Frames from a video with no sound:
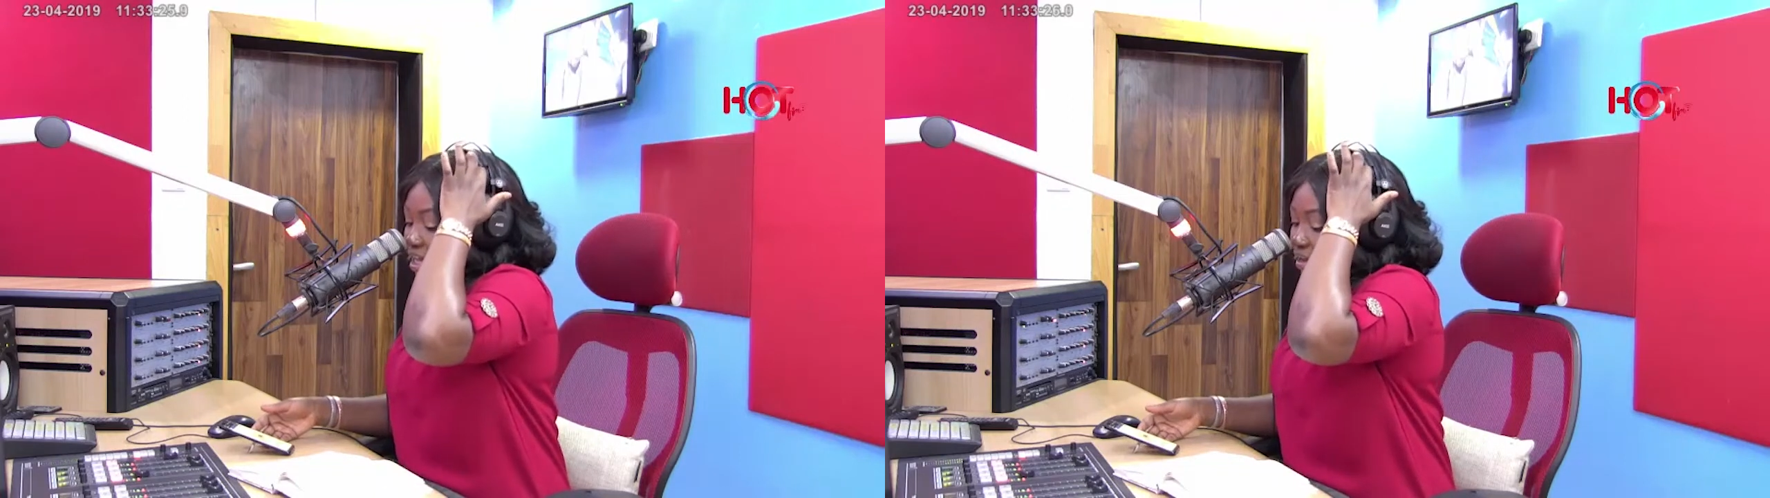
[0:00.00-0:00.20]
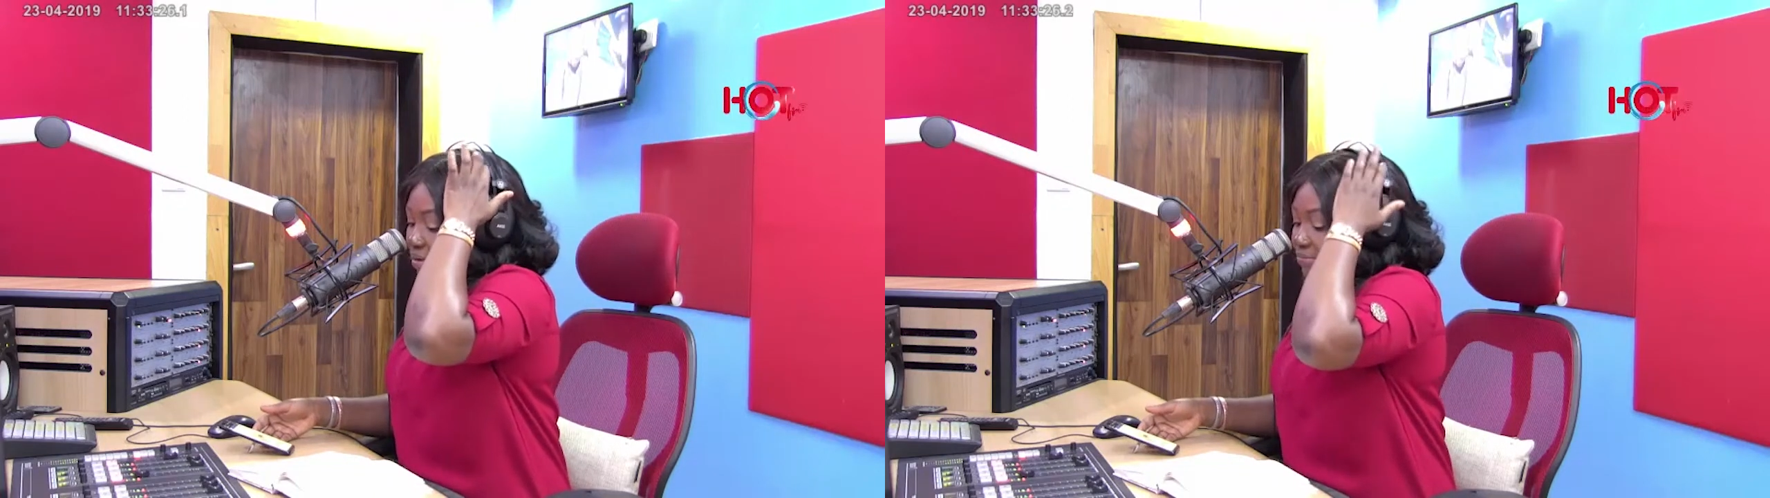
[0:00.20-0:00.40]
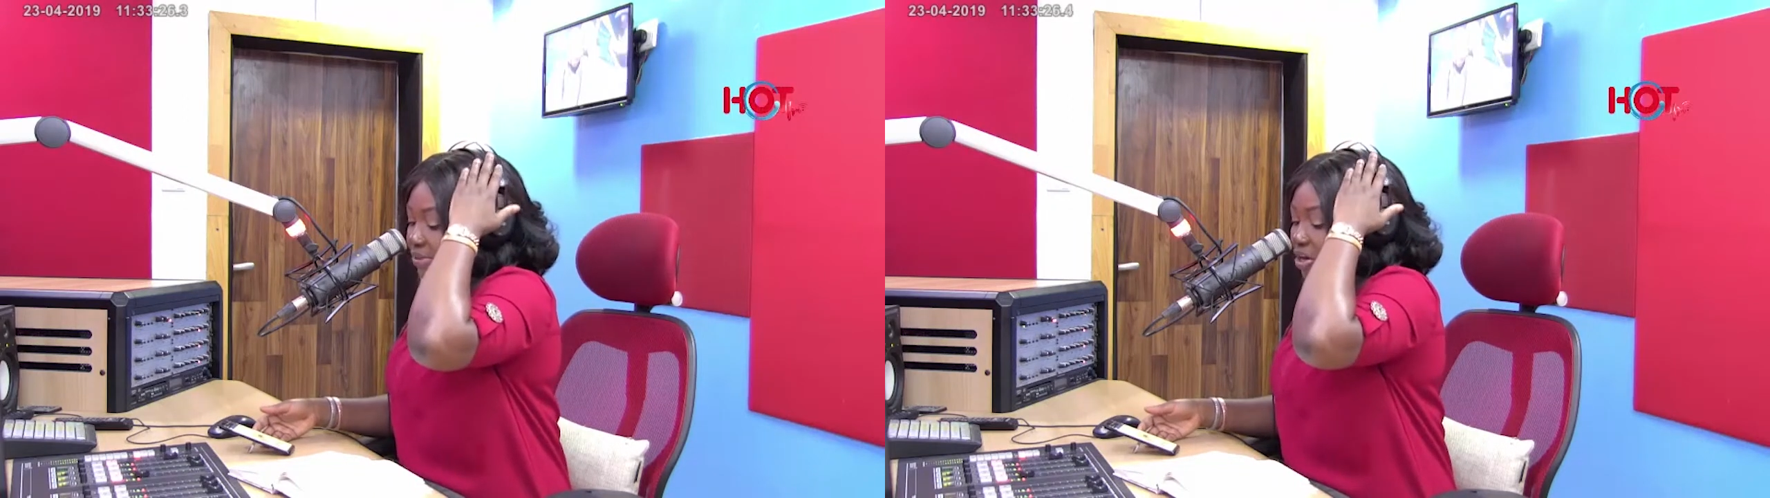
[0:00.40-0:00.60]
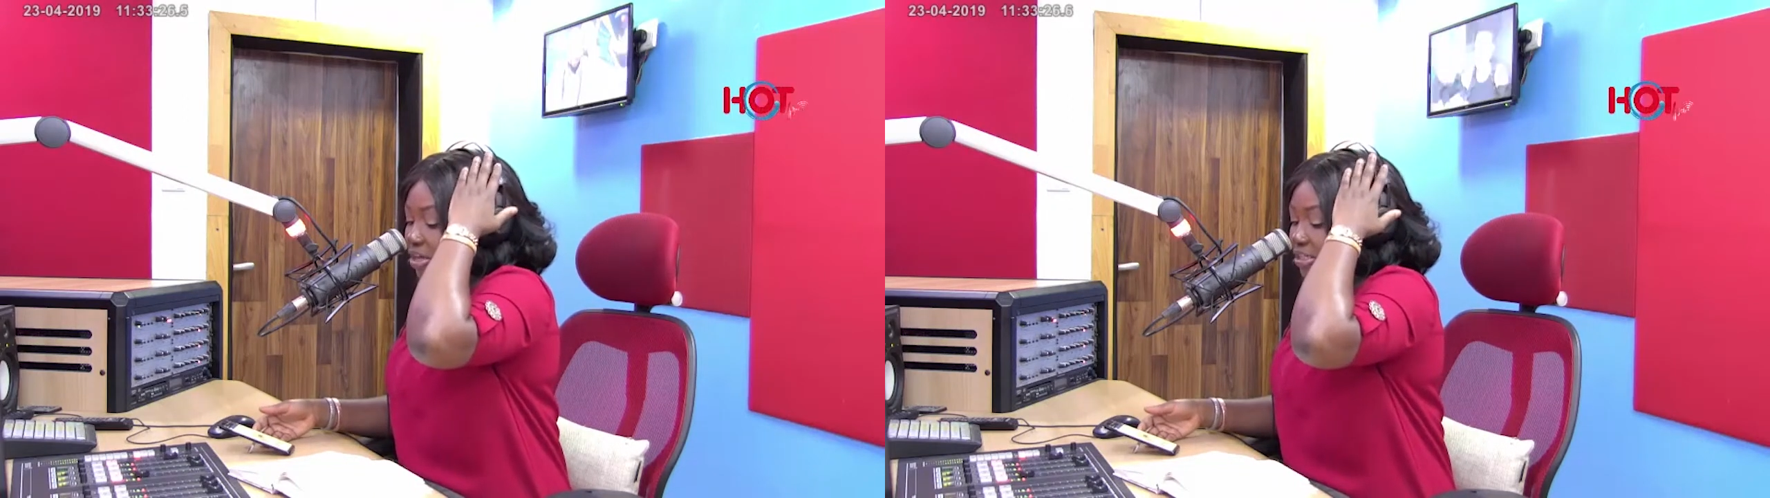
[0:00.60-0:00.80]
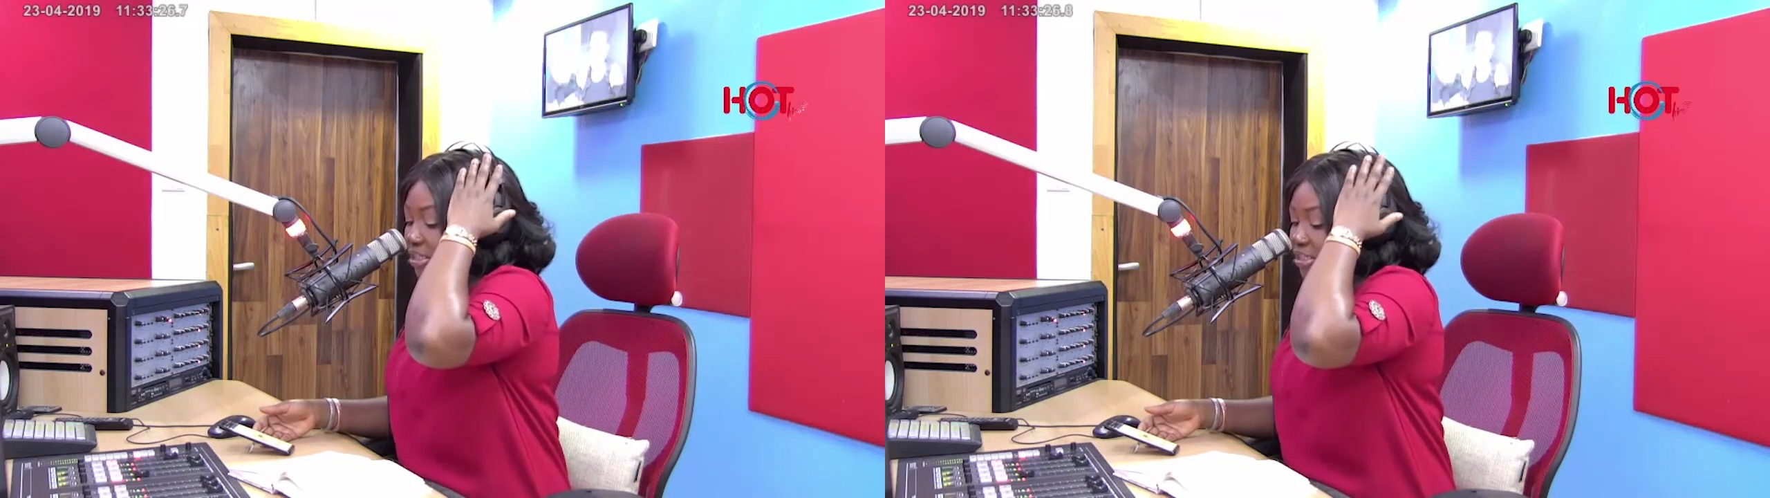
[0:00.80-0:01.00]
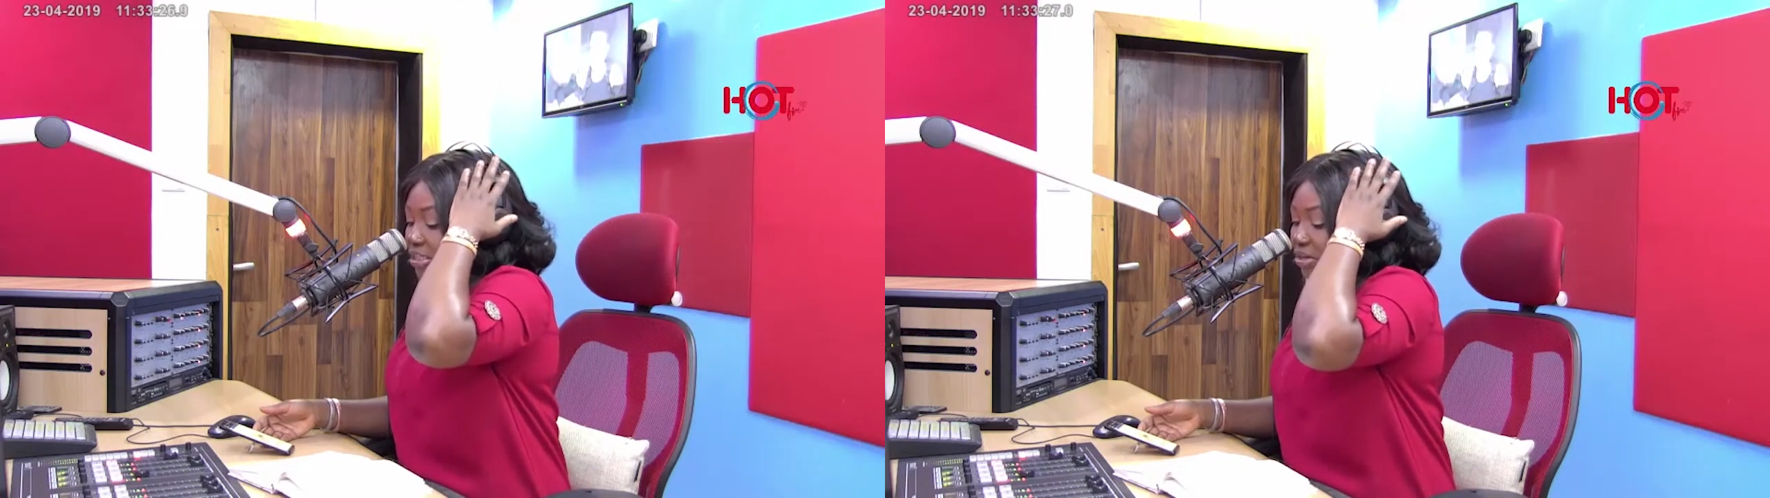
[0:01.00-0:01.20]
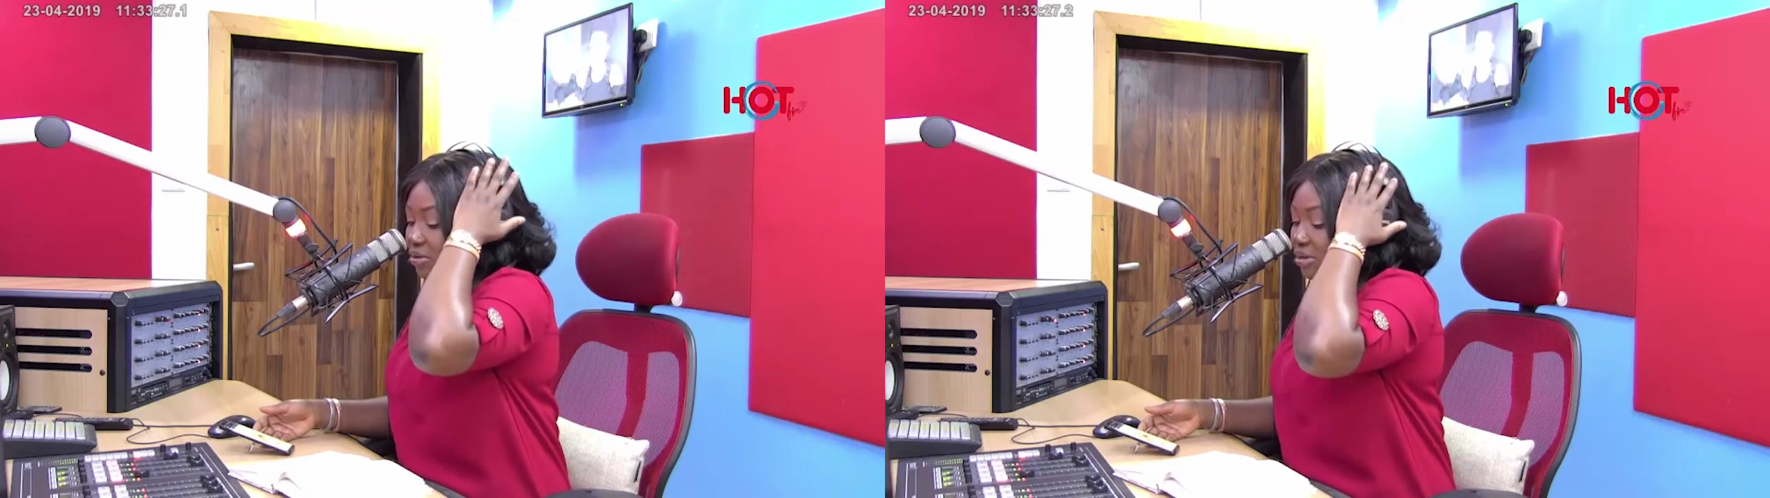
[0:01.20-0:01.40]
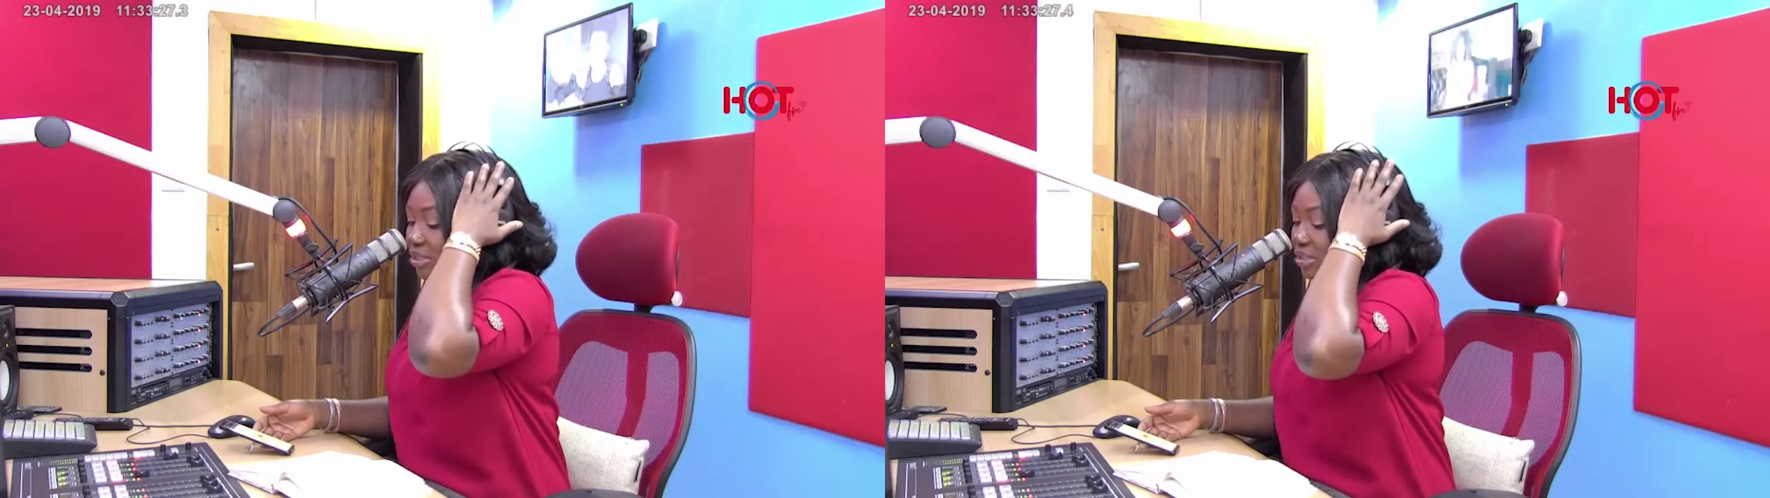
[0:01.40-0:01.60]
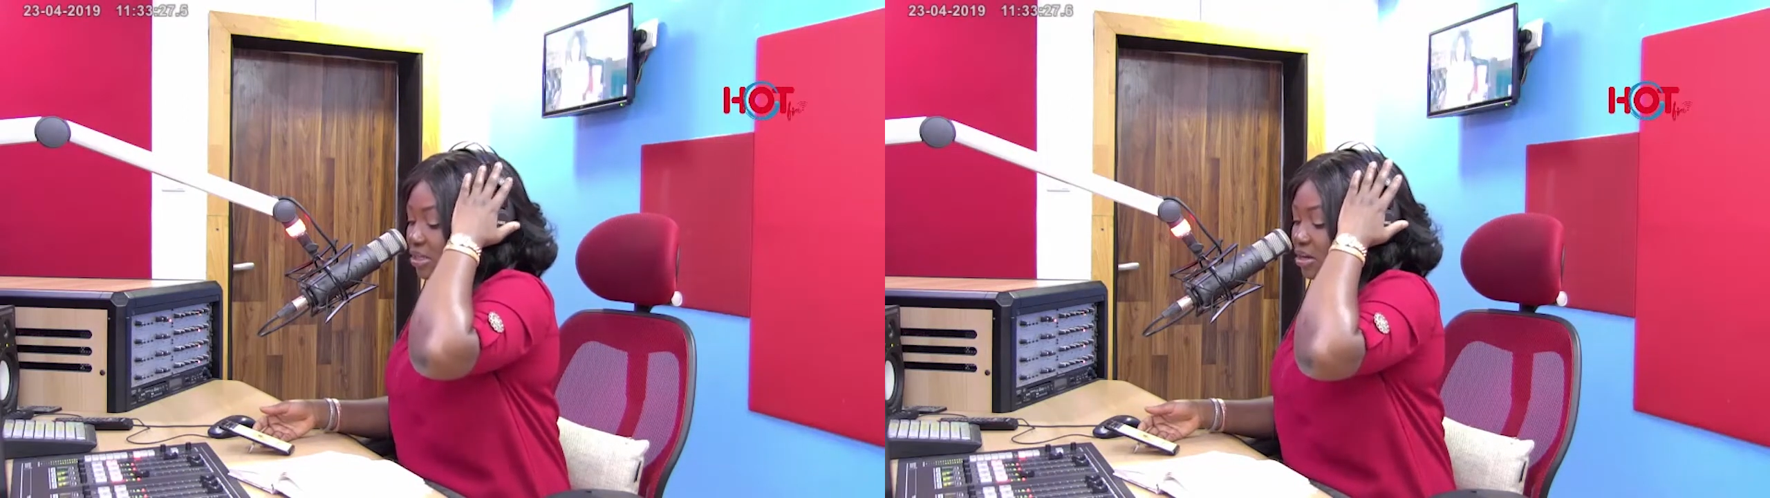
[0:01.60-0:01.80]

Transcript: regarding the second question